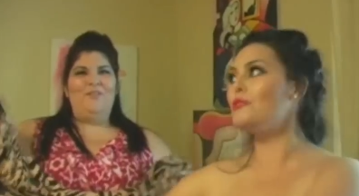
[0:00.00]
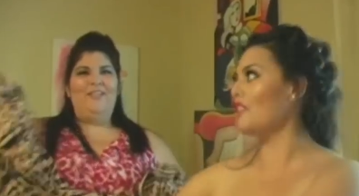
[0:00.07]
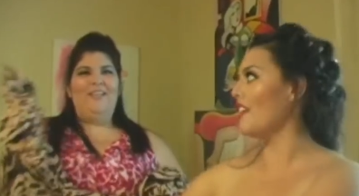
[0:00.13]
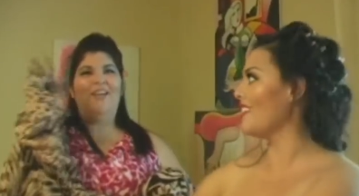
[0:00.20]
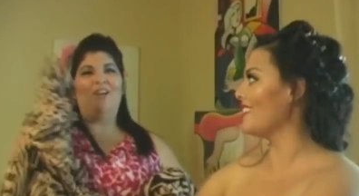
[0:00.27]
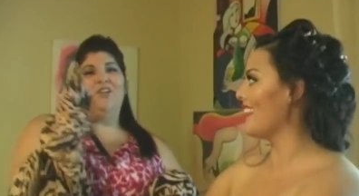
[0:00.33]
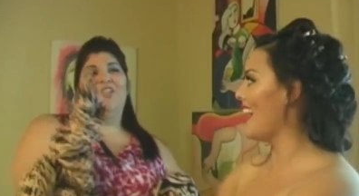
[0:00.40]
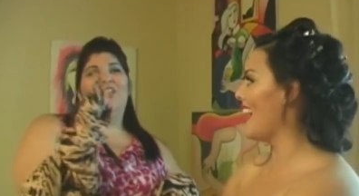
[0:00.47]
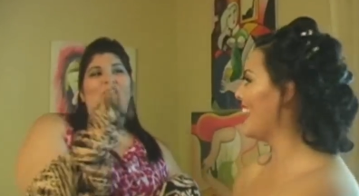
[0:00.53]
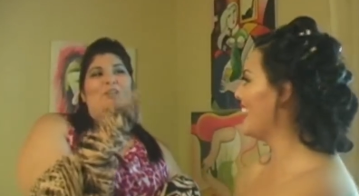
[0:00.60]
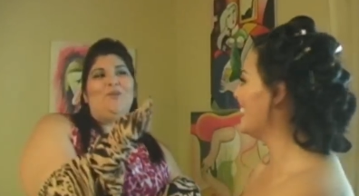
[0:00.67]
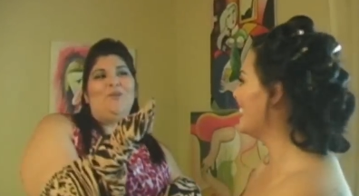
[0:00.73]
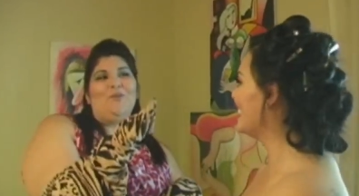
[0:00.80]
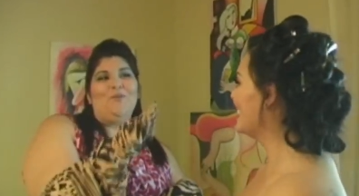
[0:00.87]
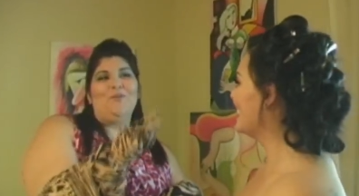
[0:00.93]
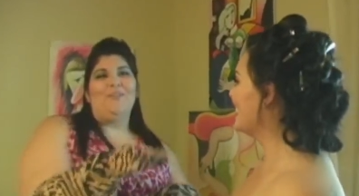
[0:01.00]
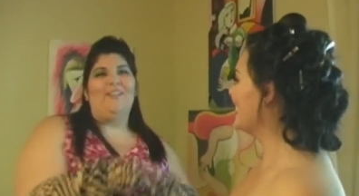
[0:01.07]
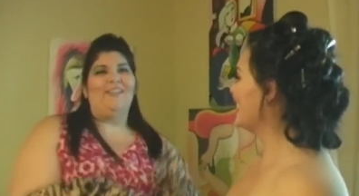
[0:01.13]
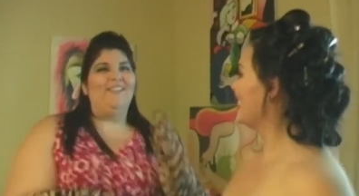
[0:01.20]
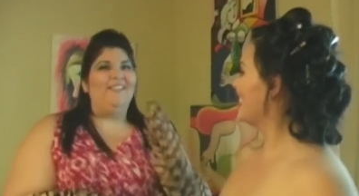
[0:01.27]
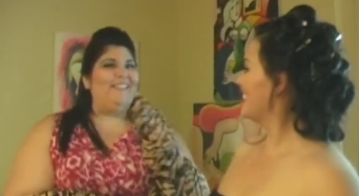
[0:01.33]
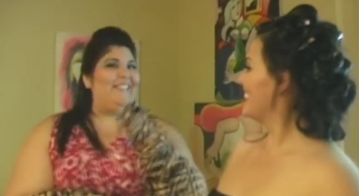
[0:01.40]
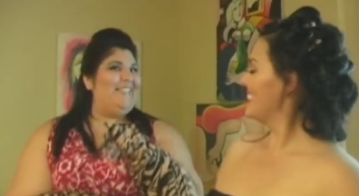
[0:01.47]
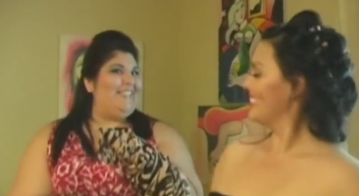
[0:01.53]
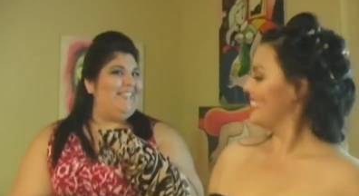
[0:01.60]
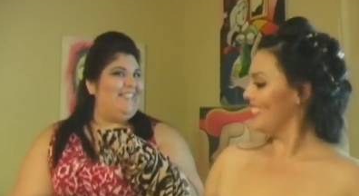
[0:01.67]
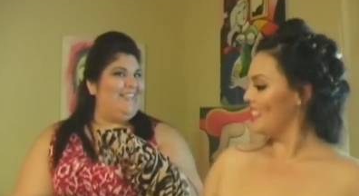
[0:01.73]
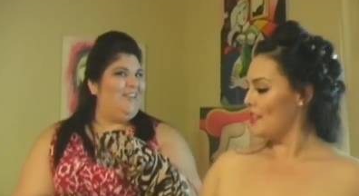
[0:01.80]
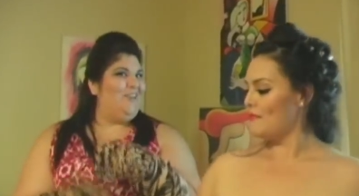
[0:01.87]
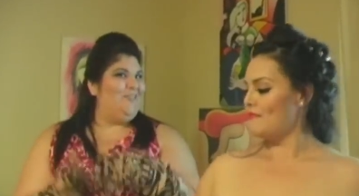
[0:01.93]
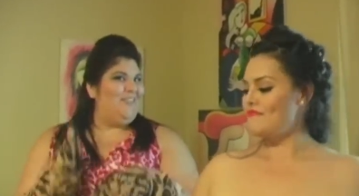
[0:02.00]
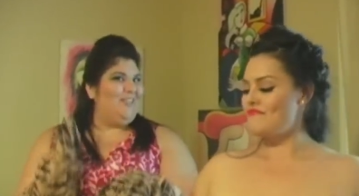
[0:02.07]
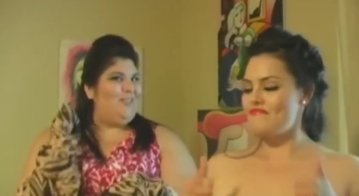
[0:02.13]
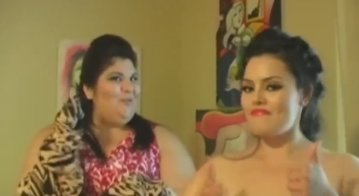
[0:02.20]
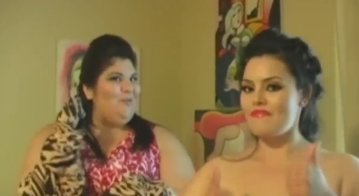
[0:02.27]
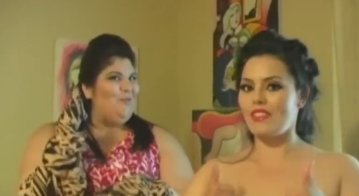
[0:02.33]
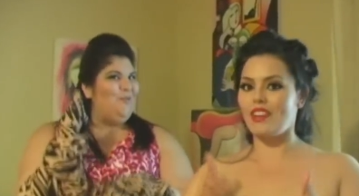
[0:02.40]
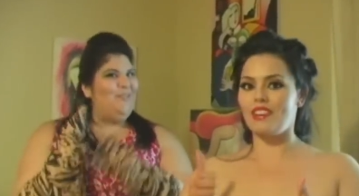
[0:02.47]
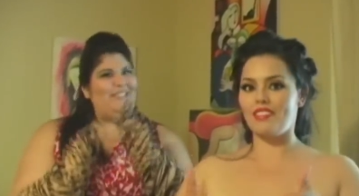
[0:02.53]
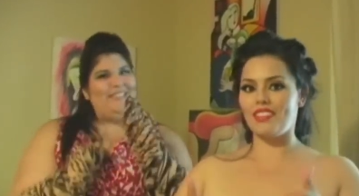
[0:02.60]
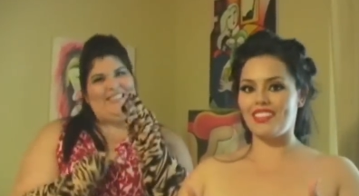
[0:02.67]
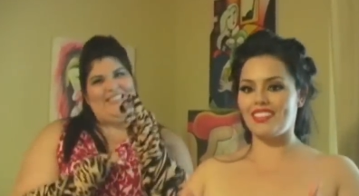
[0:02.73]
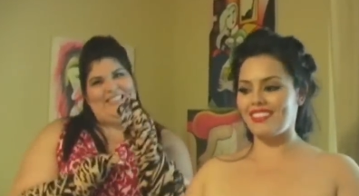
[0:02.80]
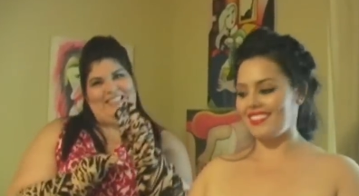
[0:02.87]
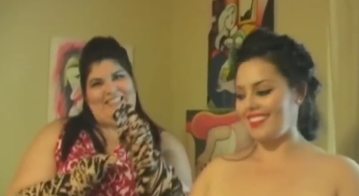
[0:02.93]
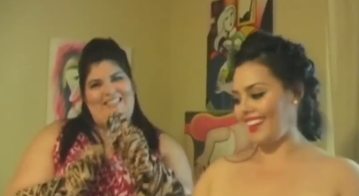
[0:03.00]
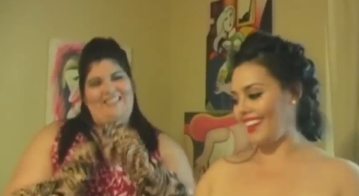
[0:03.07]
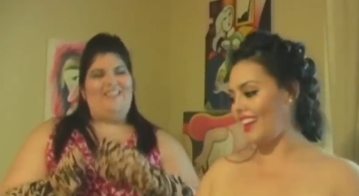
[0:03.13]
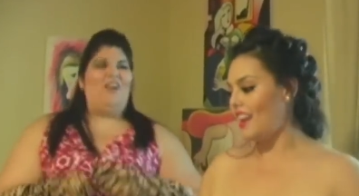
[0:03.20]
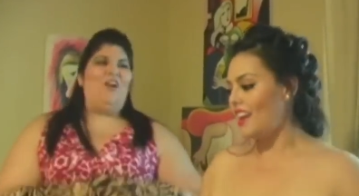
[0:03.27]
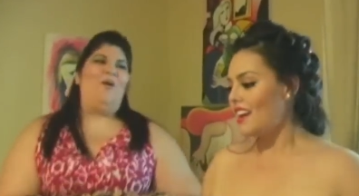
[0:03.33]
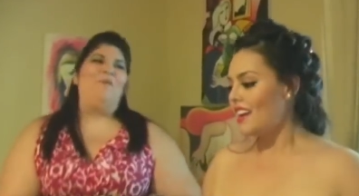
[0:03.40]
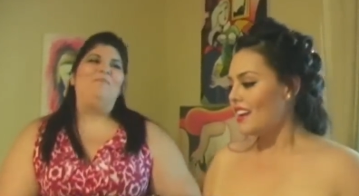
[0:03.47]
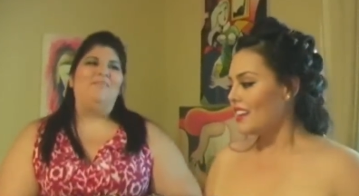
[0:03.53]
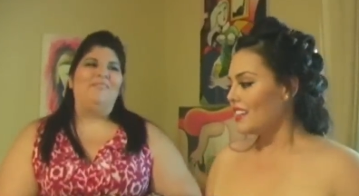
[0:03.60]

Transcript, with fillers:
Speaker 1: the letter on that. Q, the letter T. Curvyqt.com.